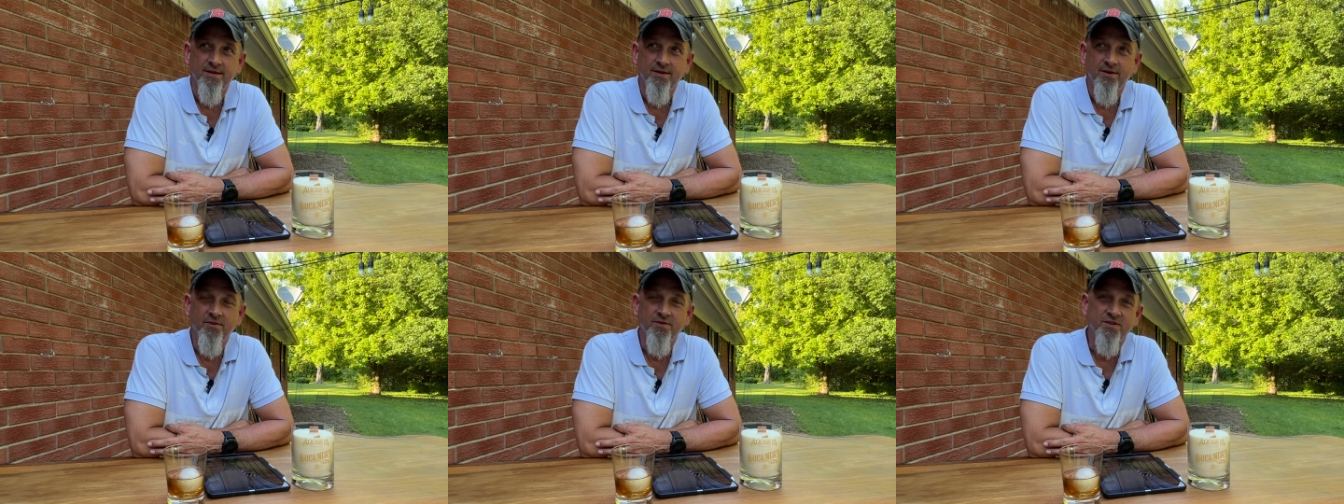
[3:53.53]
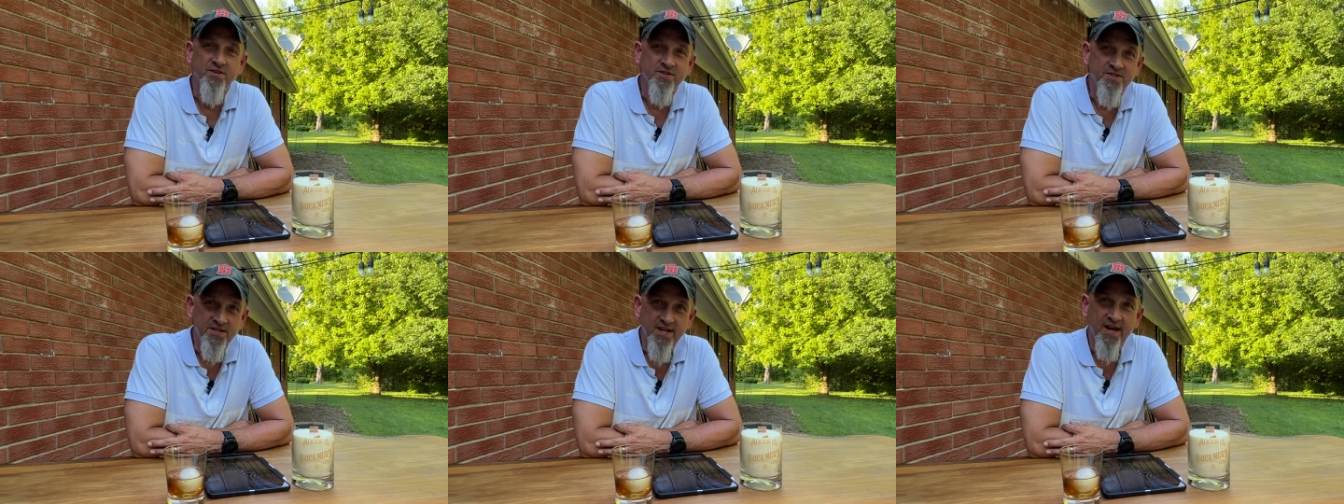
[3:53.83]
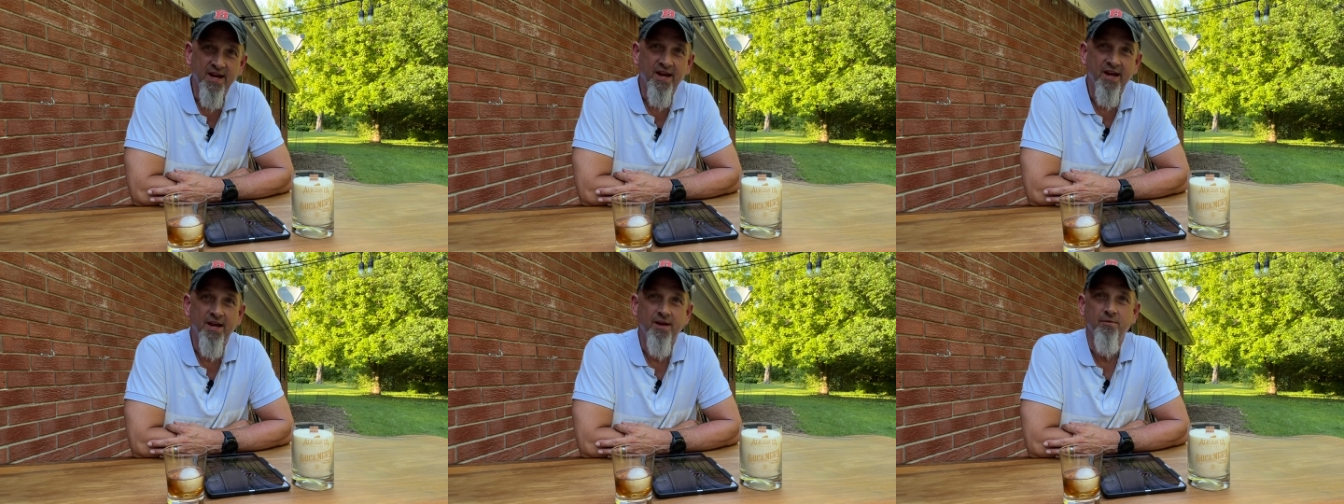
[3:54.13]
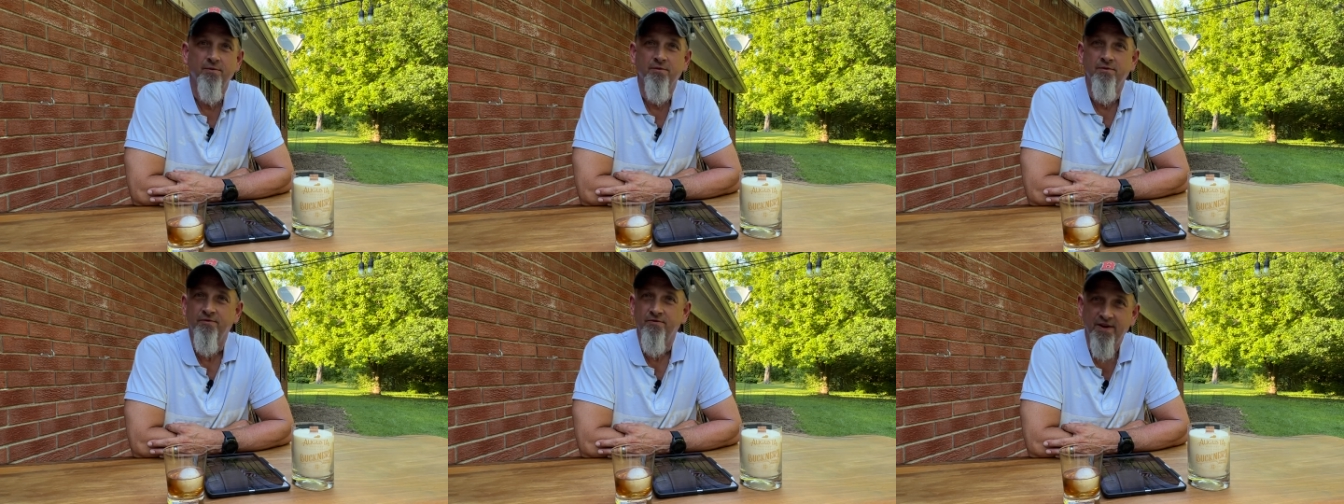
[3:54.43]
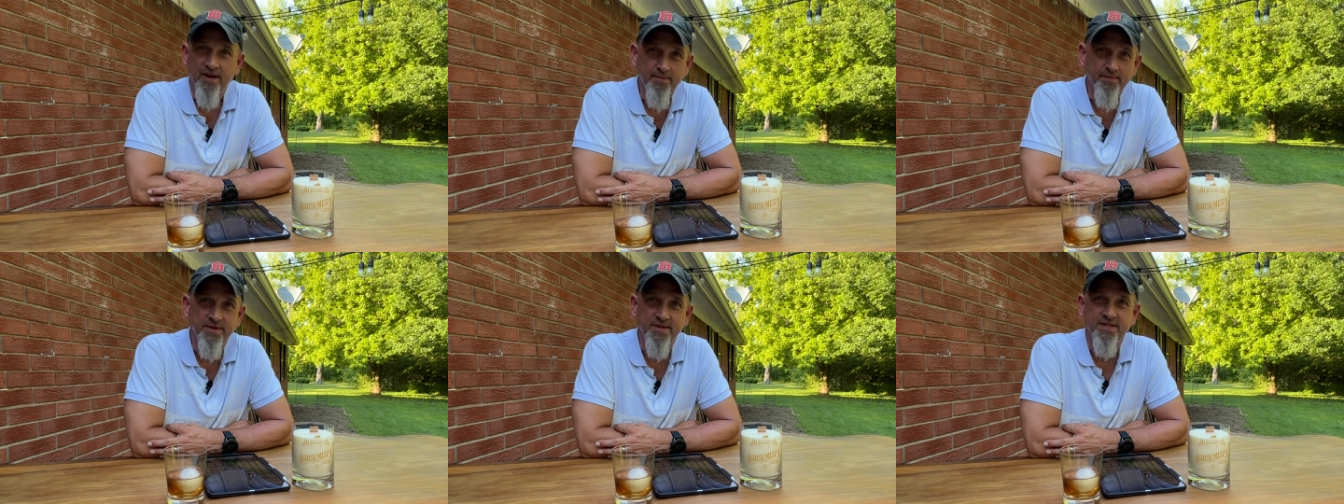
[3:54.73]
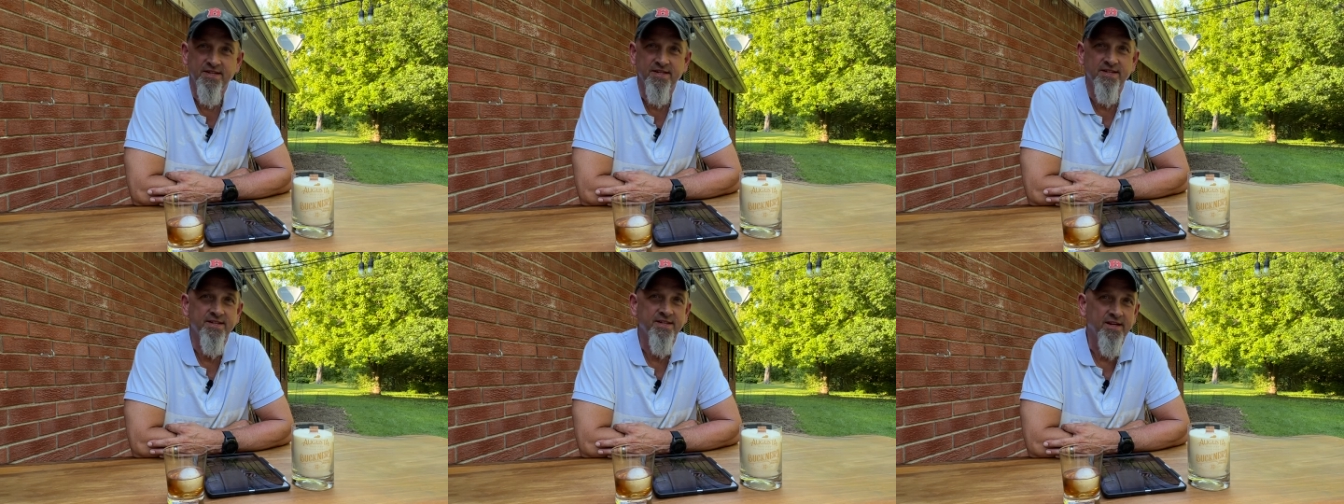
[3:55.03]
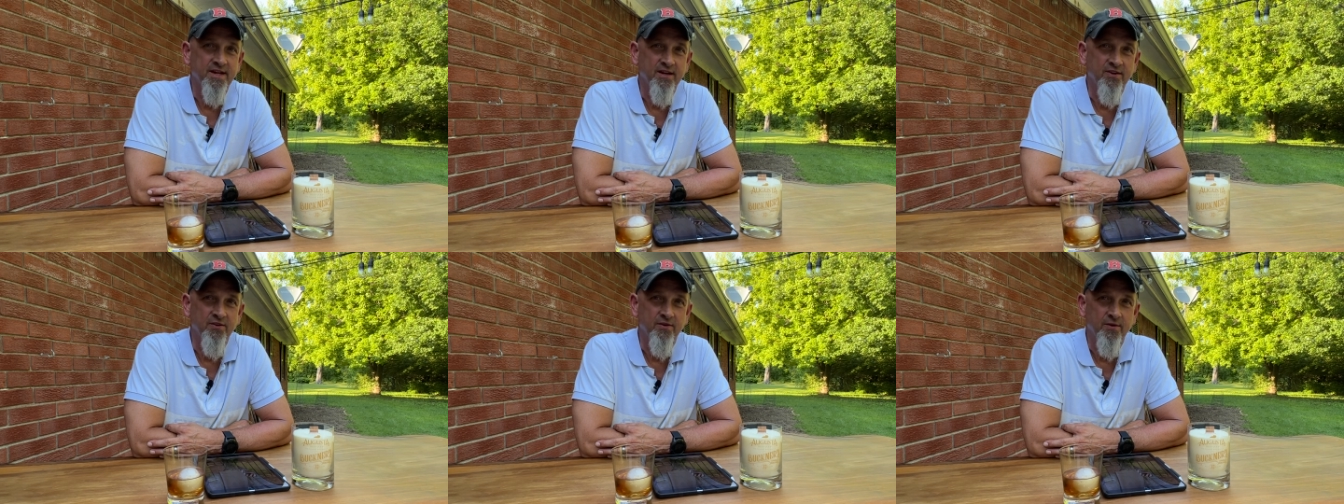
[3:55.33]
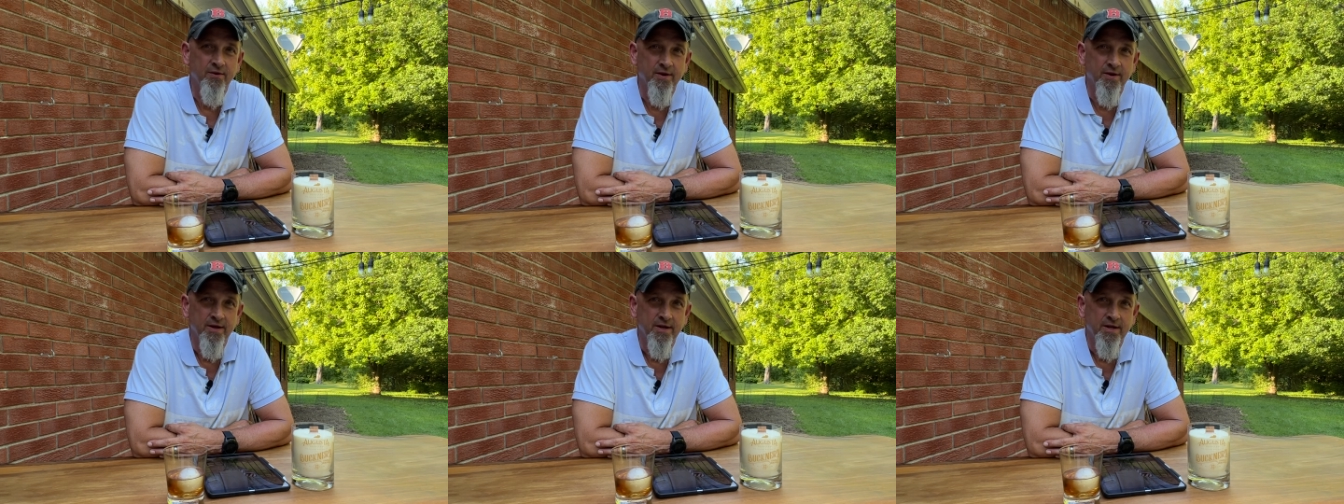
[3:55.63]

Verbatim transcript: on this day when families get together,